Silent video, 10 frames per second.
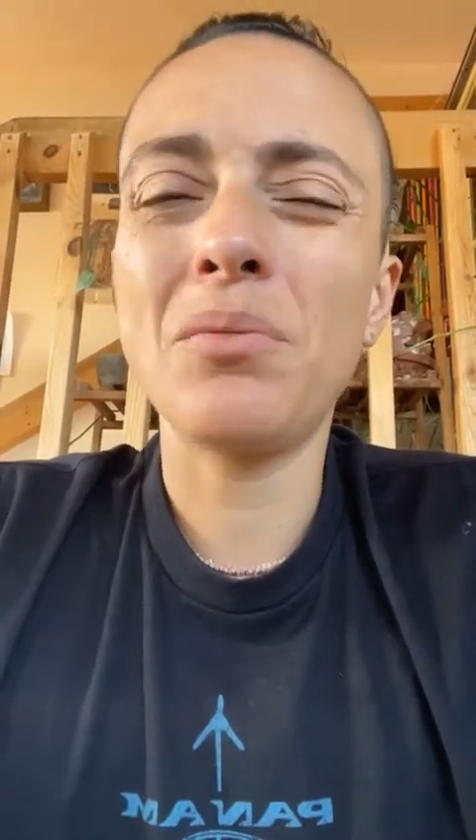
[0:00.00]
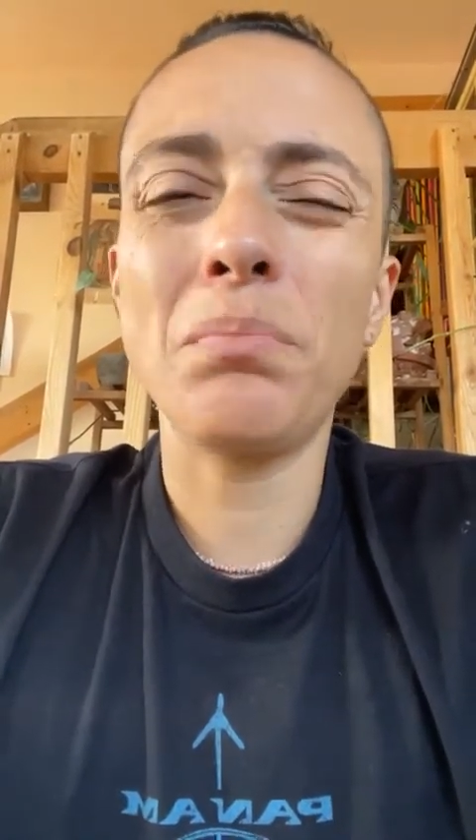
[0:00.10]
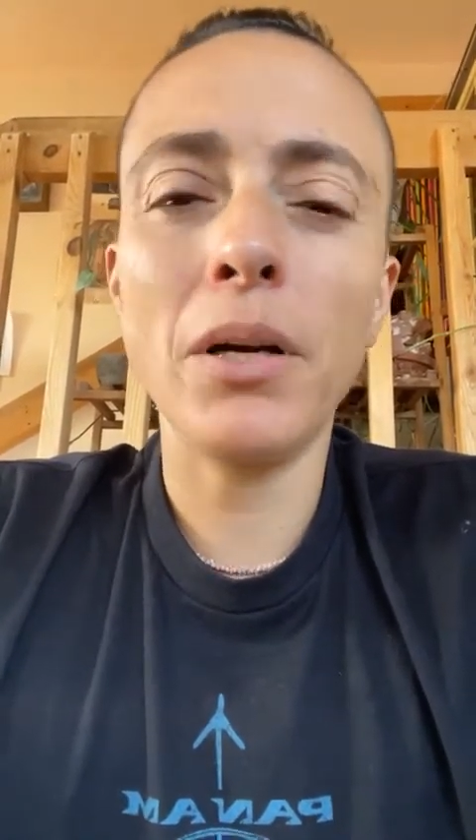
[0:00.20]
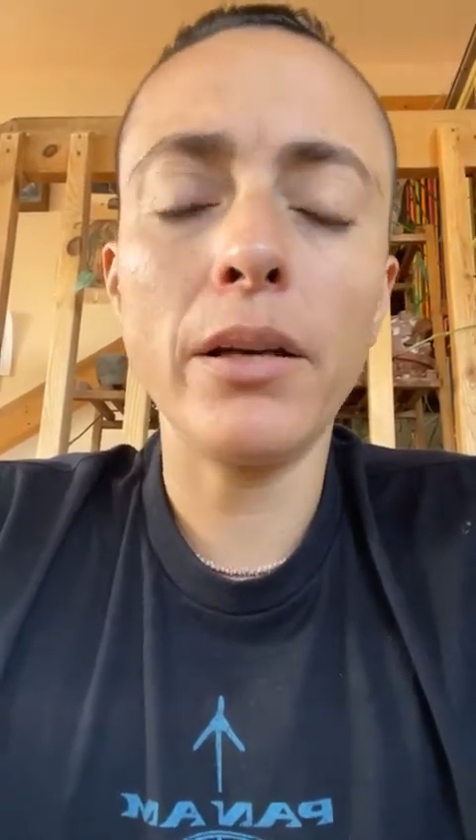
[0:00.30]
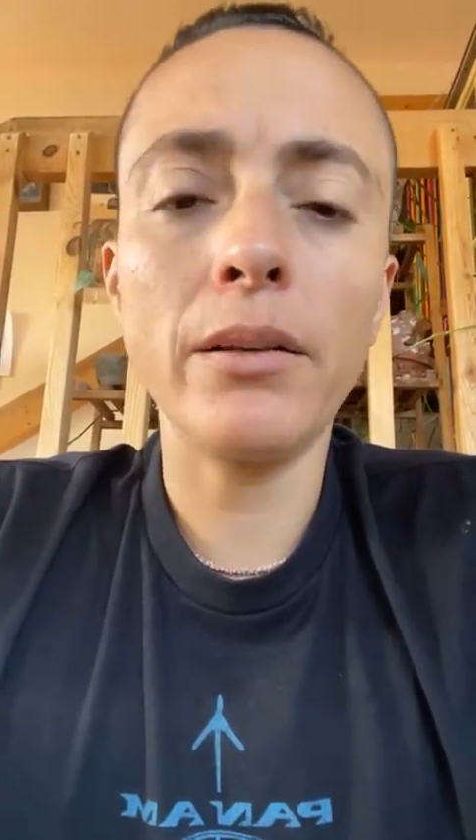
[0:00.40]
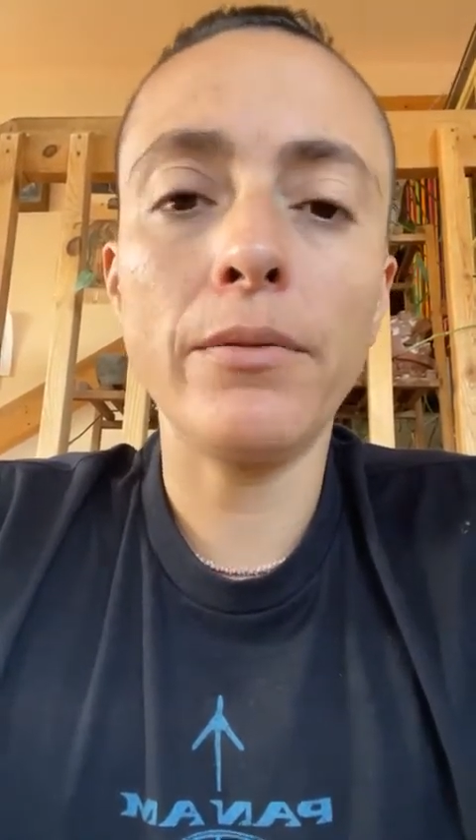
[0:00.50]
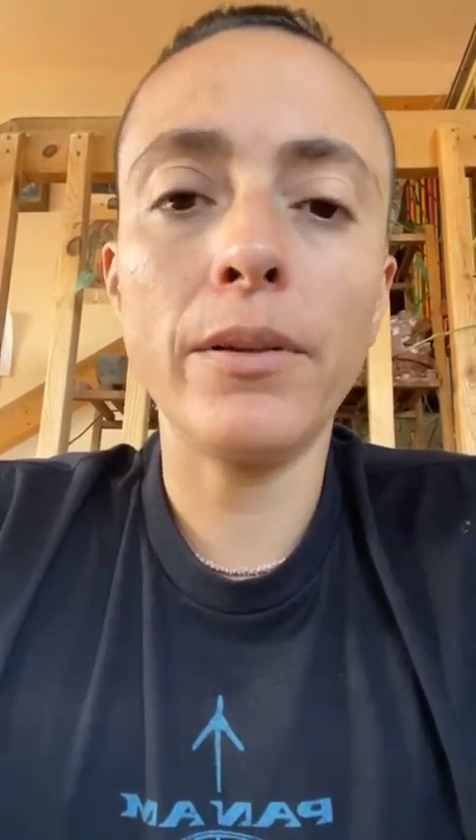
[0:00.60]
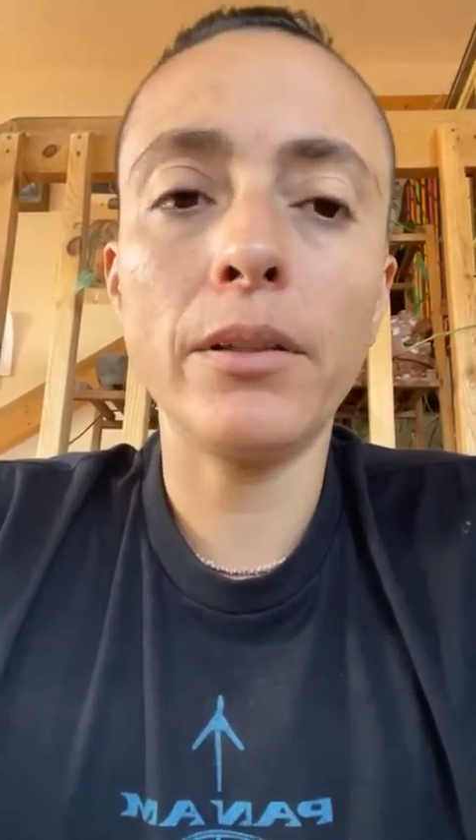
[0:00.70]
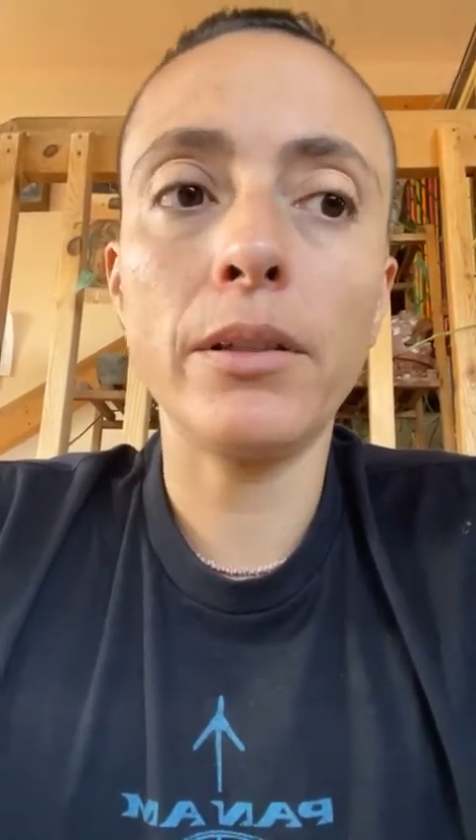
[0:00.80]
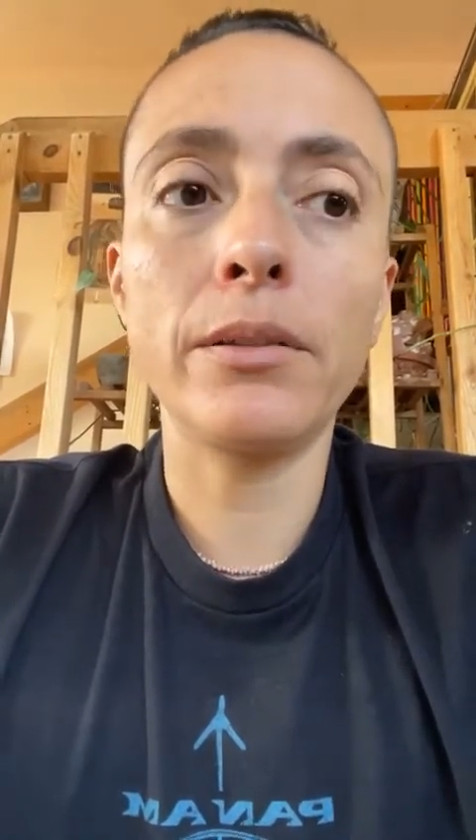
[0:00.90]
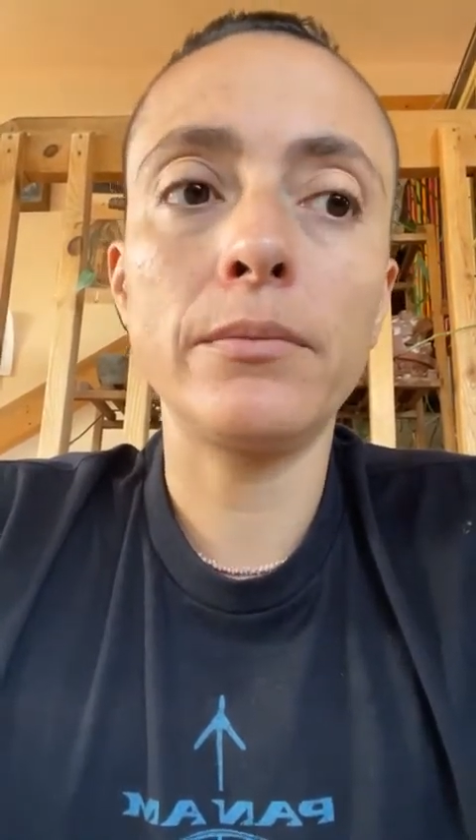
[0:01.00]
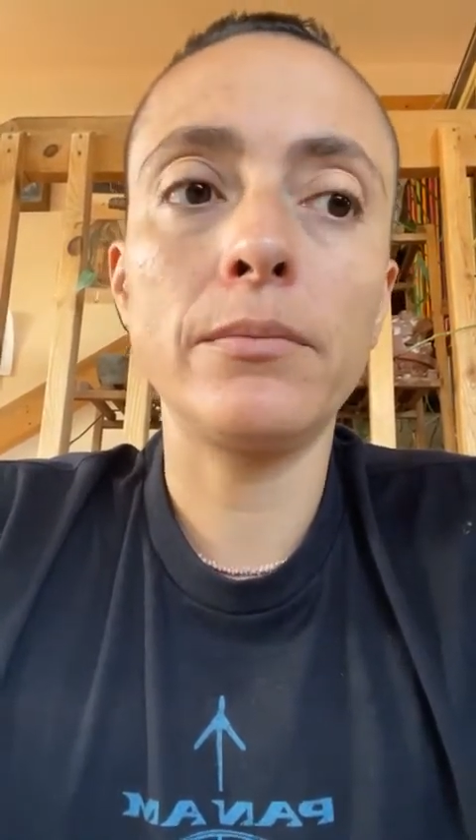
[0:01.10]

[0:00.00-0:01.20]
your body feeling?